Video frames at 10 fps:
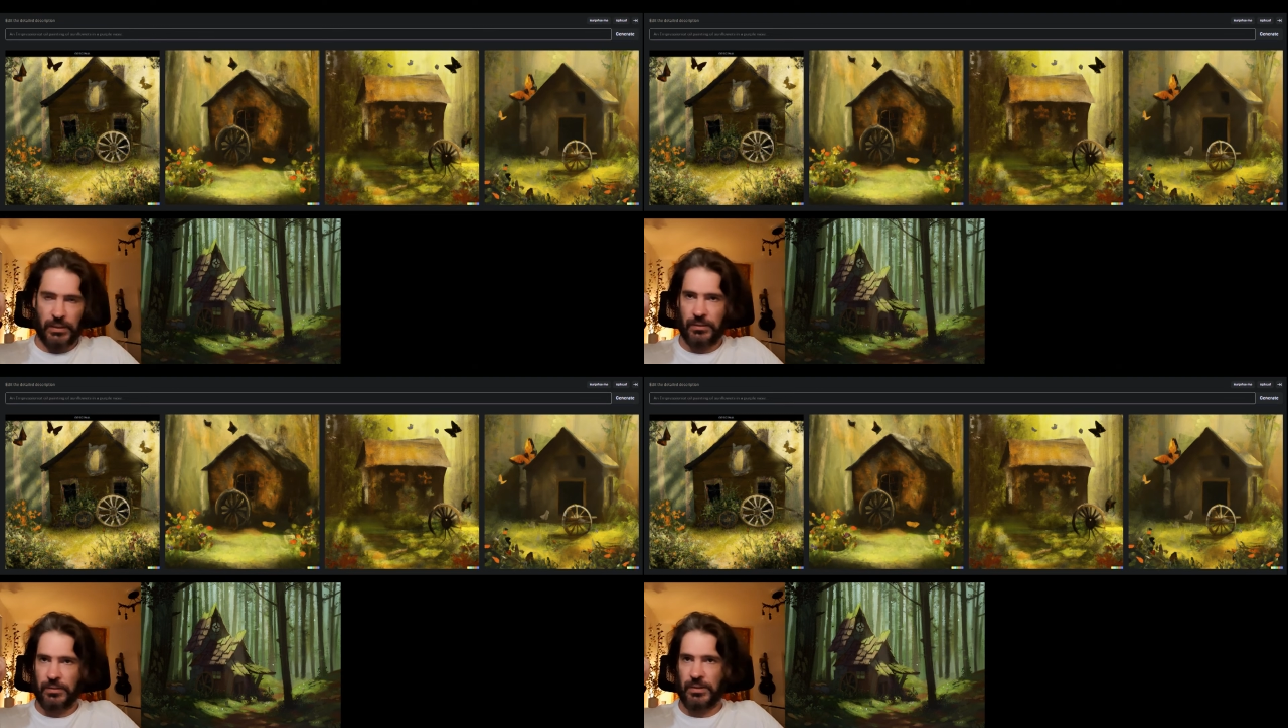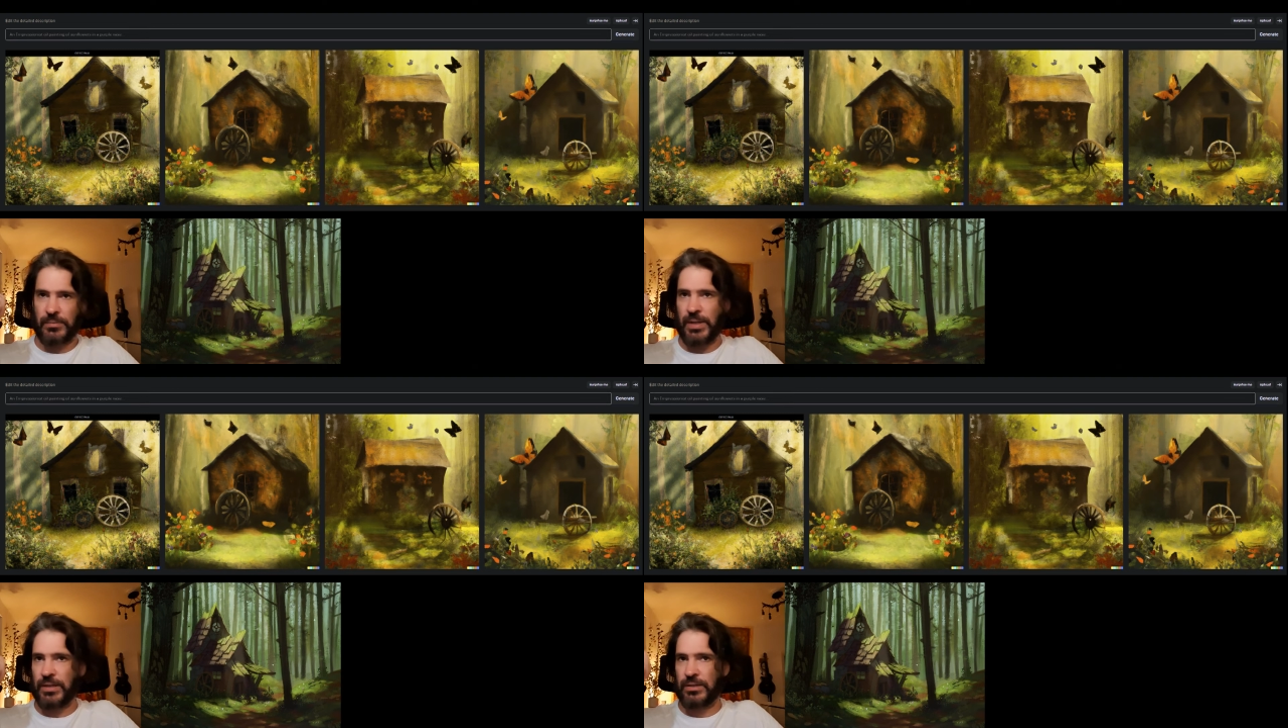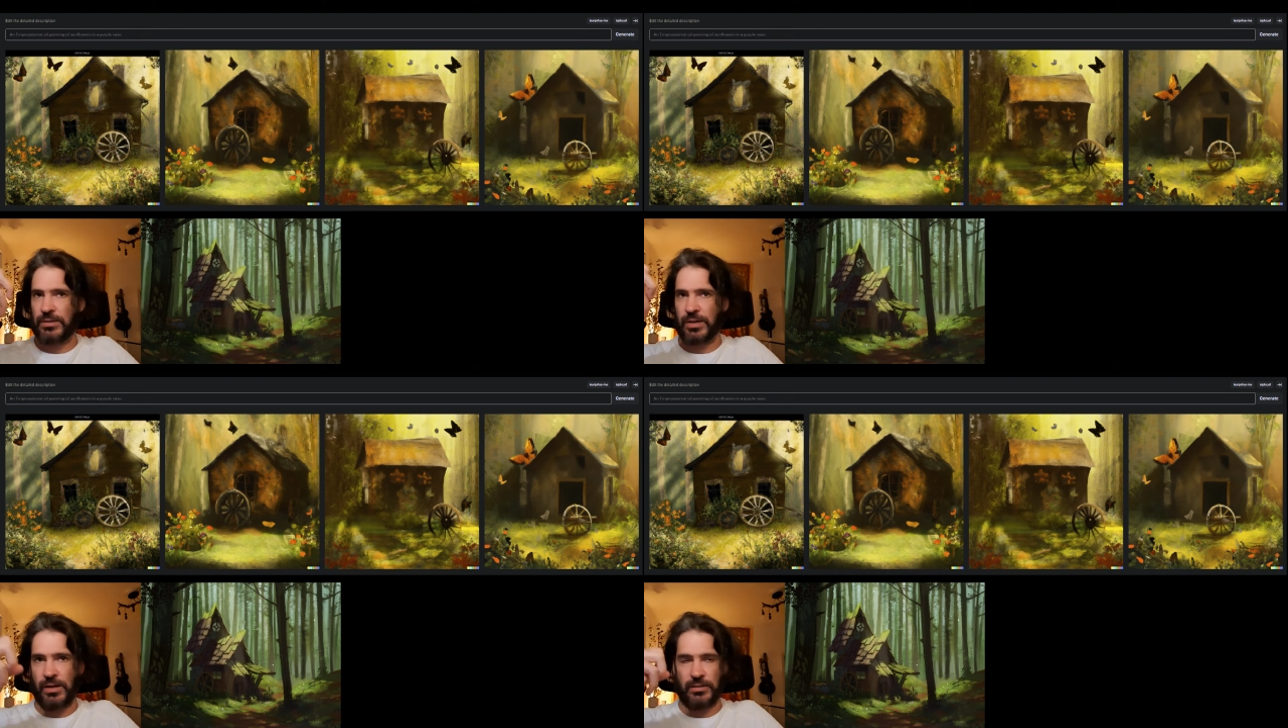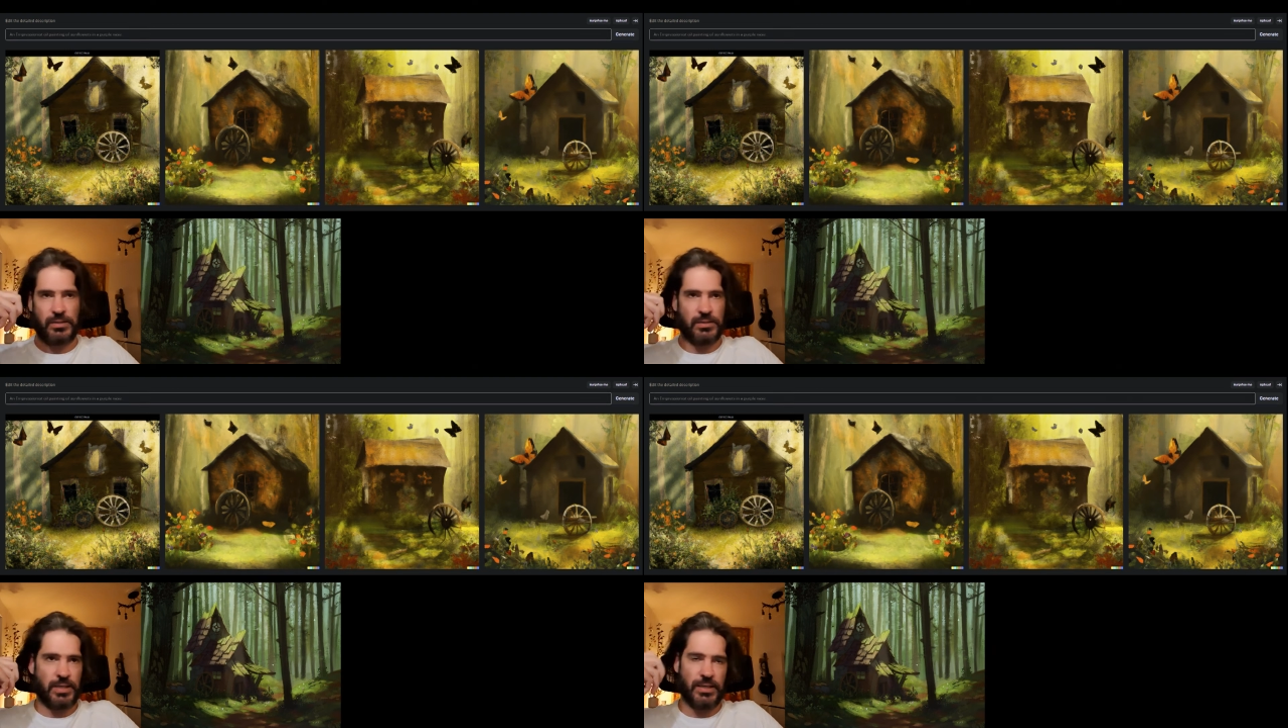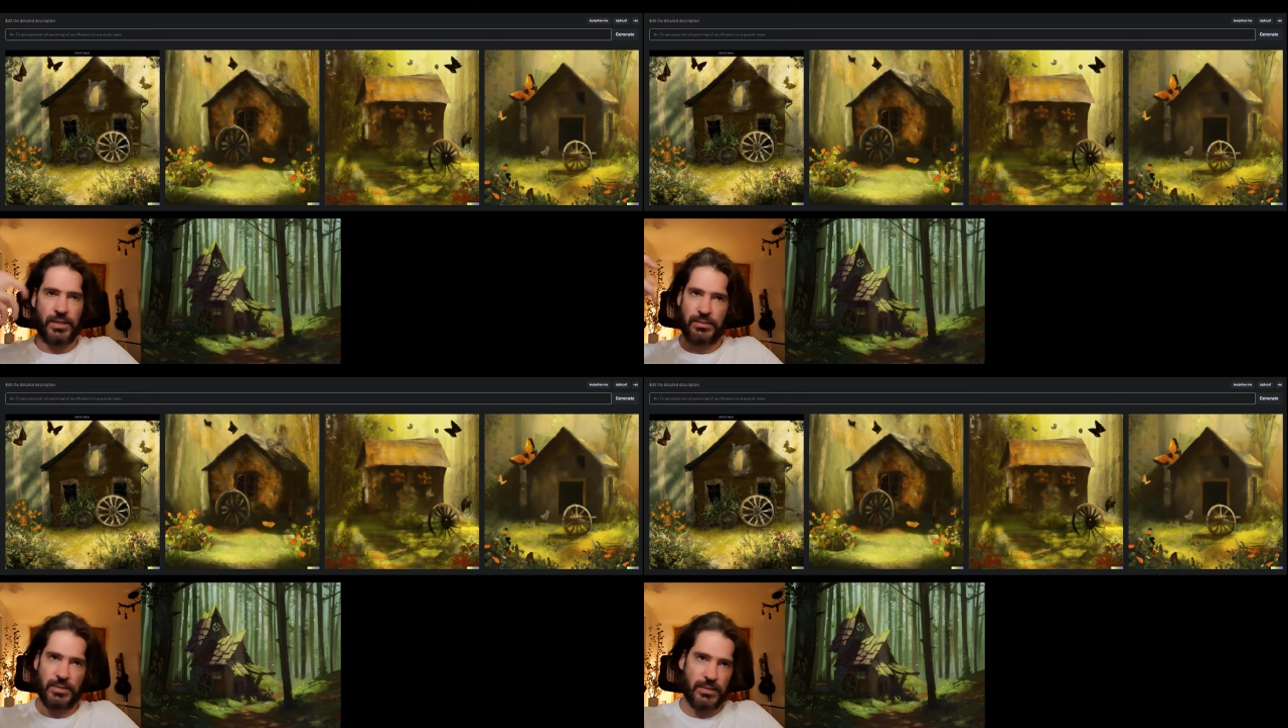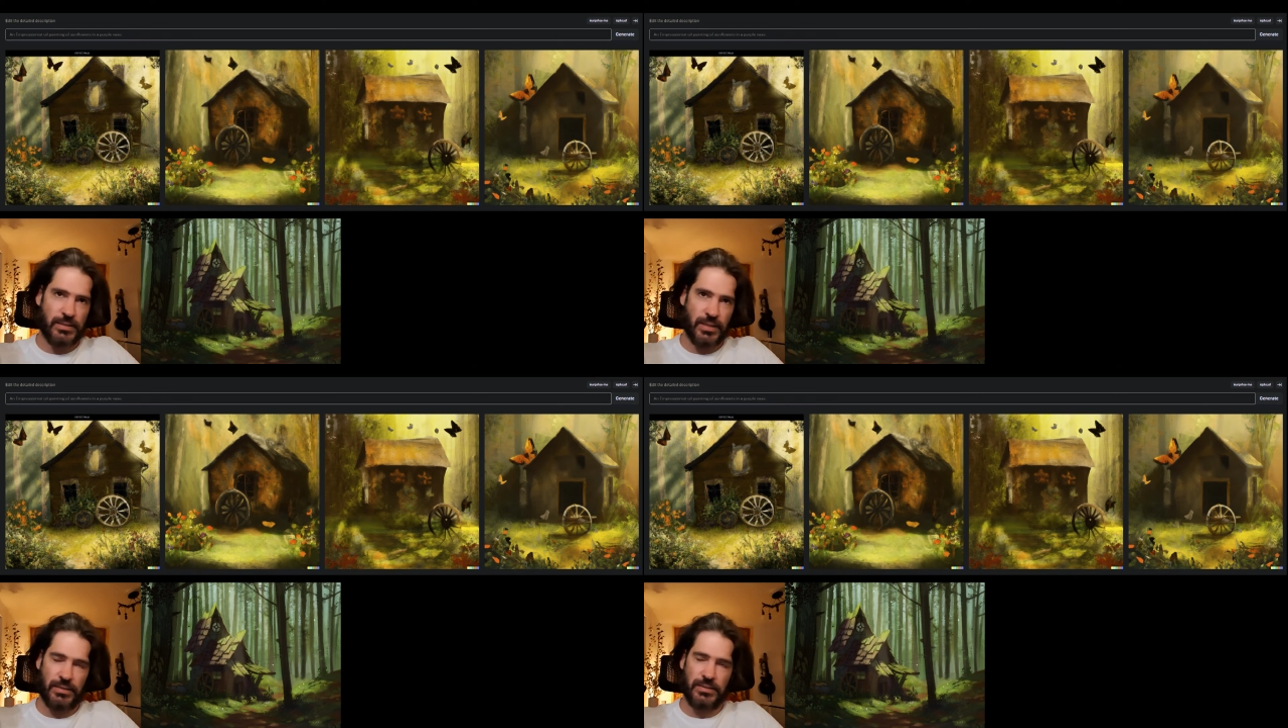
They make it dark. They take out detail.